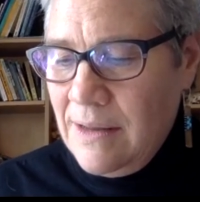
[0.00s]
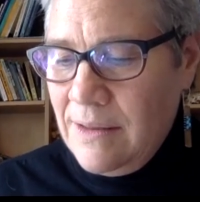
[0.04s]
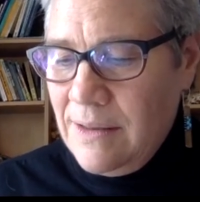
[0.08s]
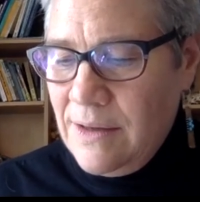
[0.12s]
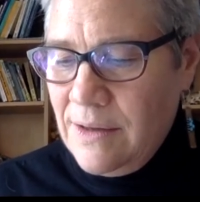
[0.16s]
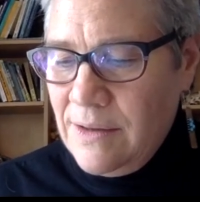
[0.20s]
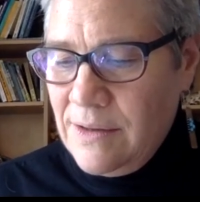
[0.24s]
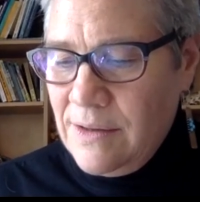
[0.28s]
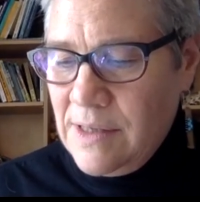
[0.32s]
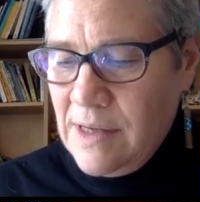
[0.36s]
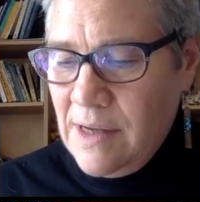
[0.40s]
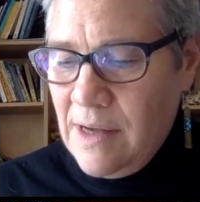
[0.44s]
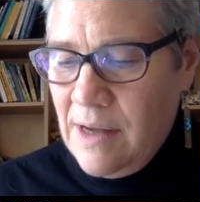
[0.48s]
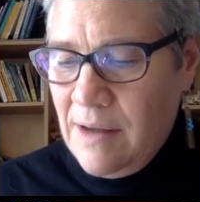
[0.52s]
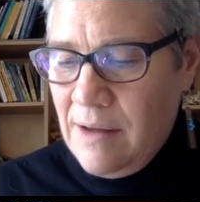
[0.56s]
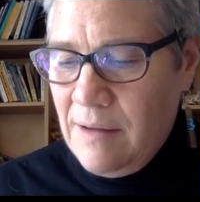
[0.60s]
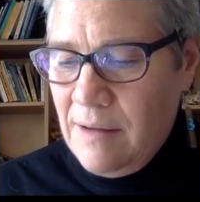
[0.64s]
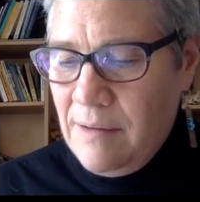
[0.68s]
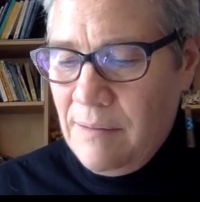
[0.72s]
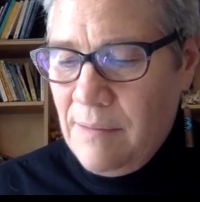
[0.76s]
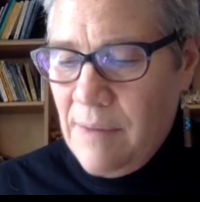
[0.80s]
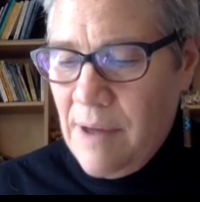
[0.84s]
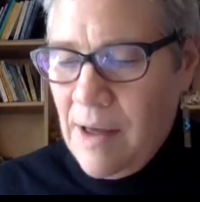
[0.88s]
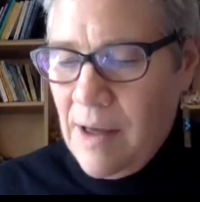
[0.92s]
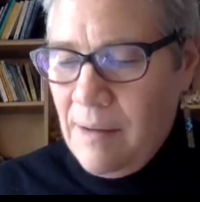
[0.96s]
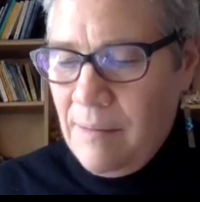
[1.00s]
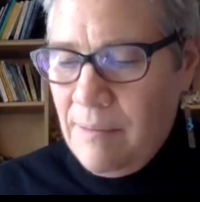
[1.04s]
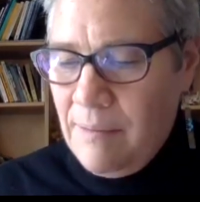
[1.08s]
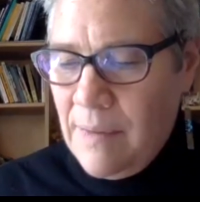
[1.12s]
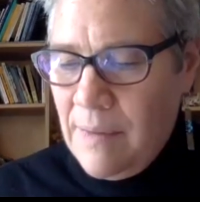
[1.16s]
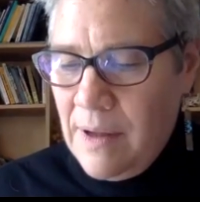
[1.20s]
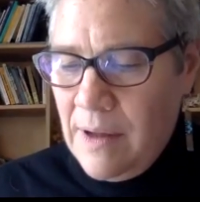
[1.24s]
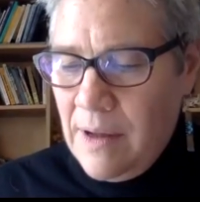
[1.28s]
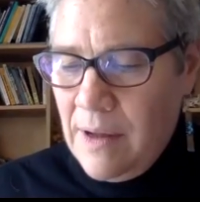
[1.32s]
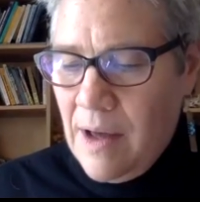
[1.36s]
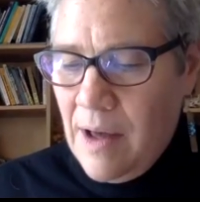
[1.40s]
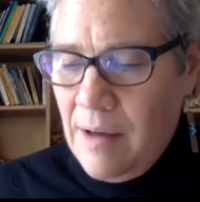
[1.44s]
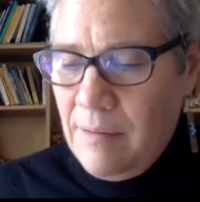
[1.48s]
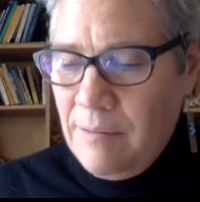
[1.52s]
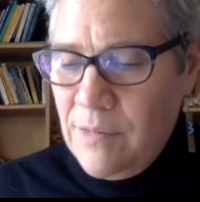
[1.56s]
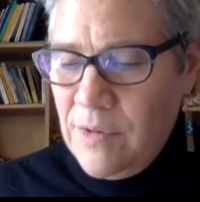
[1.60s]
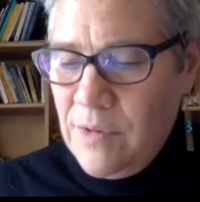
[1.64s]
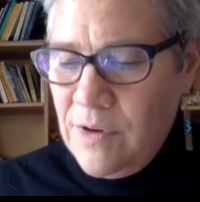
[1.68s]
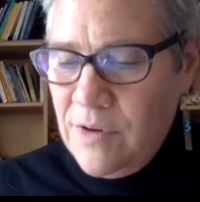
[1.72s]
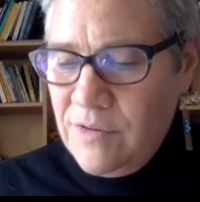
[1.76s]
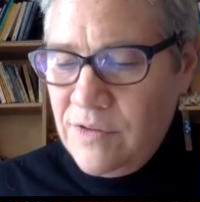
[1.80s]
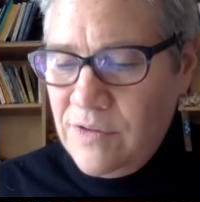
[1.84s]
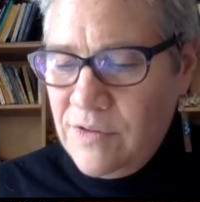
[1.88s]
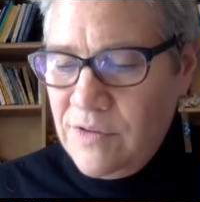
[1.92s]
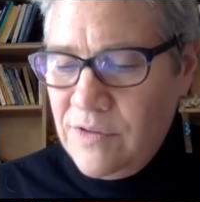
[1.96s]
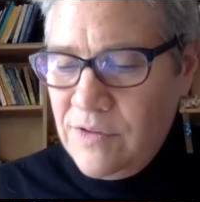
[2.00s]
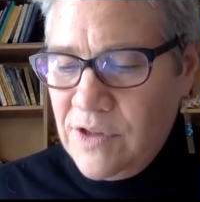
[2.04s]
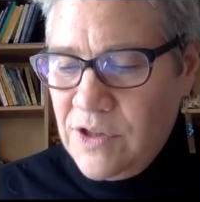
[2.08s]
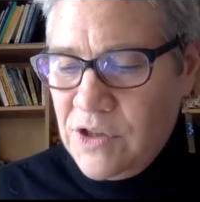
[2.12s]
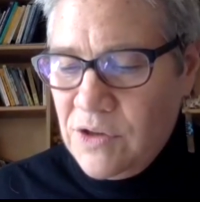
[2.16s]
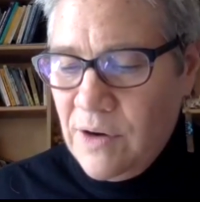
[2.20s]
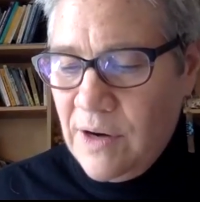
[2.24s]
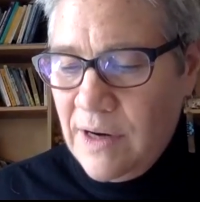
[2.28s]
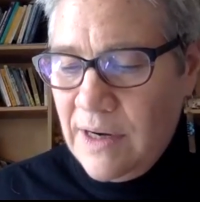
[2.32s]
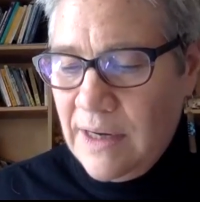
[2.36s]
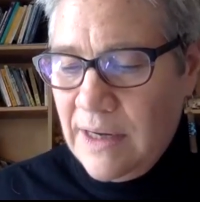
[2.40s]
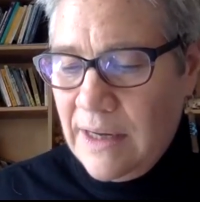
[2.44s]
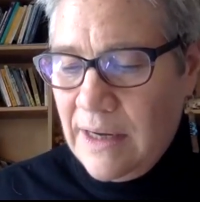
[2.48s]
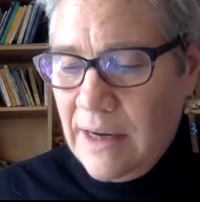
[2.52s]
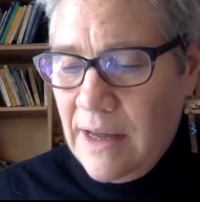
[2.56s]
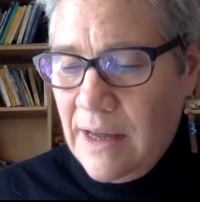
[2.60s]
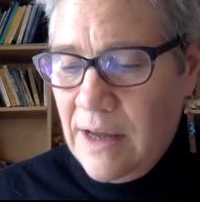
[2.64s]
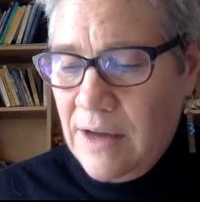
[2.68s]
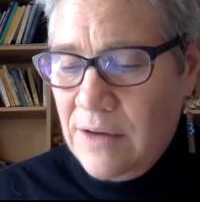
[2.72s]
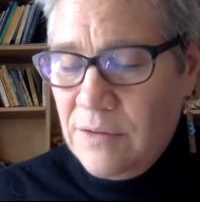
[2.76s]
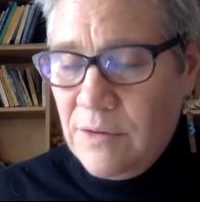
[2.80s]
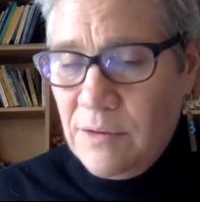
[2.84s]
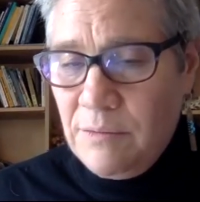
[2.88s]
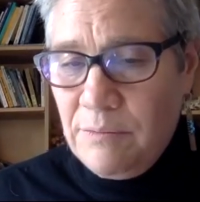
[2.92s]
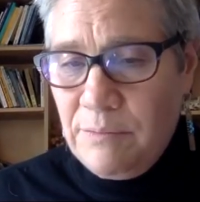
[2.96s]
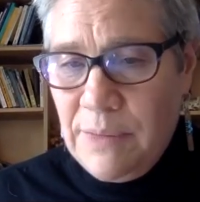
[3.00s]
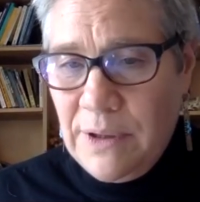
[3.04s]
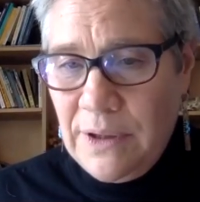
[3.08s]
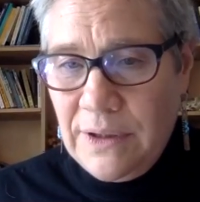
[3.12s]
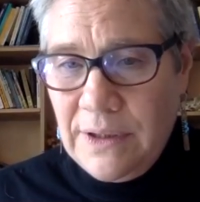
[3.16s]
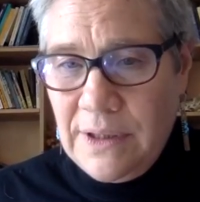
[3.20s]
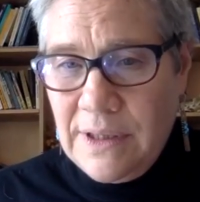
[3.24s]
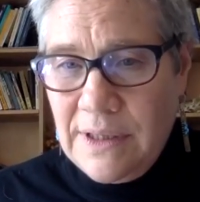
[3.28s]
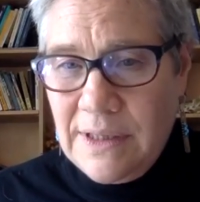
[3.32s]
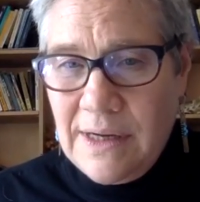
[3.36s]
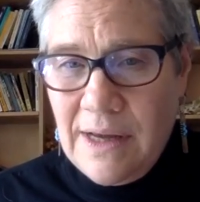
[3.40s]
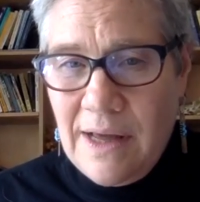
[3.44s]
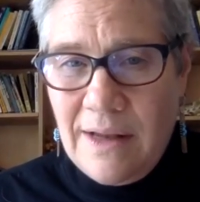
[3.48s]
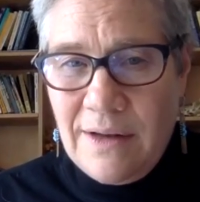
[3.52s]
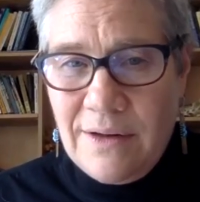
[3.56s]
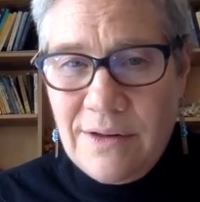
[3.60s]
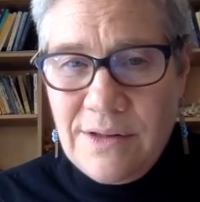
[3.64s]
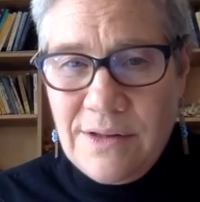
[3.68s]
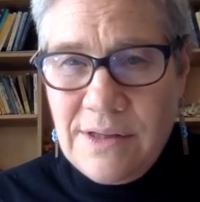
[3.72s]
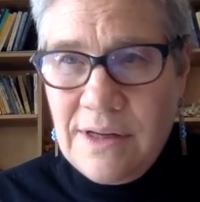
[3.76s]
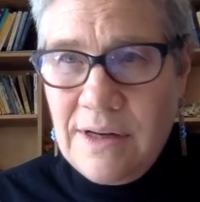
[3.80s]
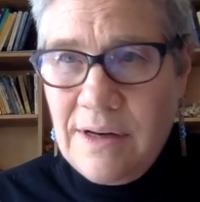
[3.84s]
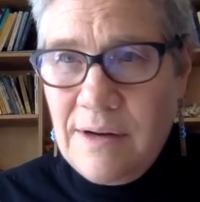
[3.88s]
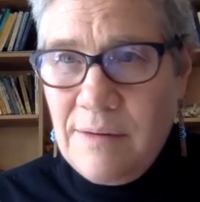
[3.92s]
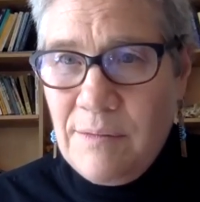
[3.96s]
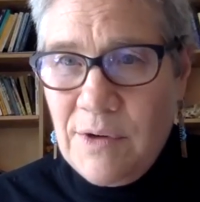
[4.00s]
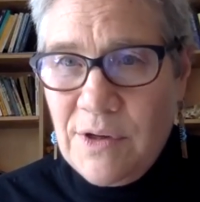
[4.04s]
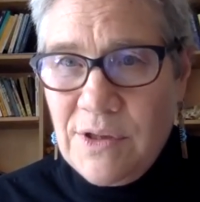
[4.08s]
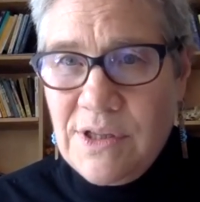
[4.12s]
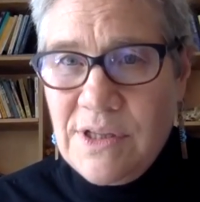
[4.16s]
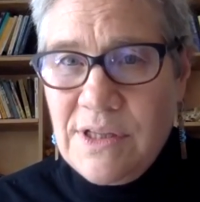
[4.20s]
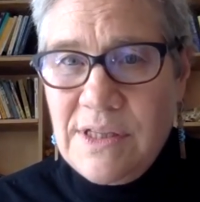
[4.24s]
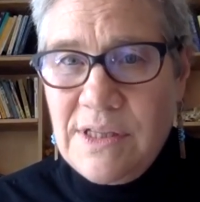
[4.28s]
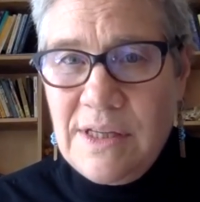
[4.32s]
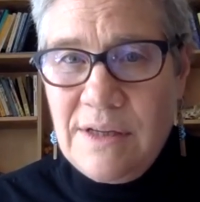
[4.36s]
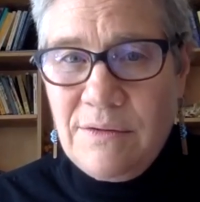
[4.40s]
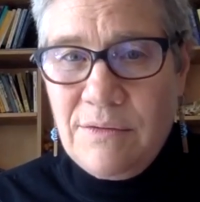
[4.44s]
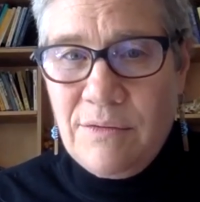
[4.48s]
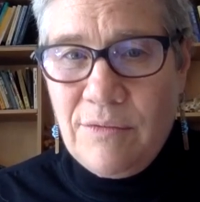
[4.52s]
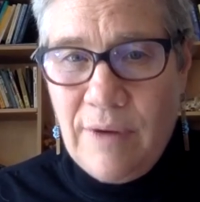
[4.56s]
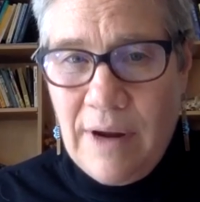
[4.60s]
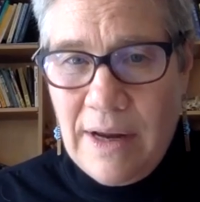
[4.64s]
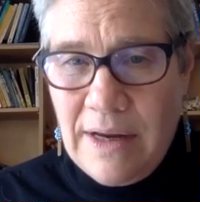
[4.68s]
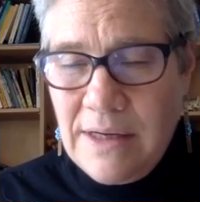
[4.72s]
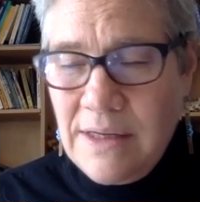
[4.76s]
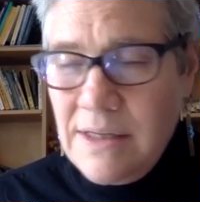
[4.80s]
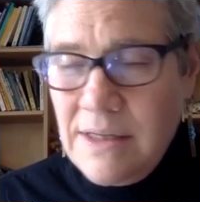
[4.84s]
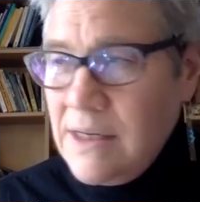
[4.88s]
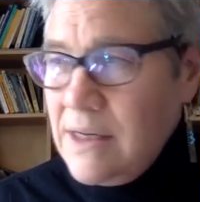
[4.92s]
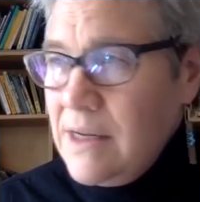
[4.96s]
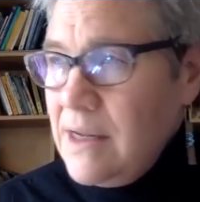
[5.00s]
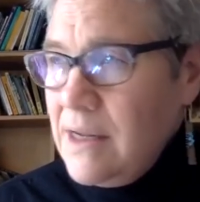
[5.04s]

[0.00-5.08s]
There's a um, a move to try to get $100 billion in emergency rent.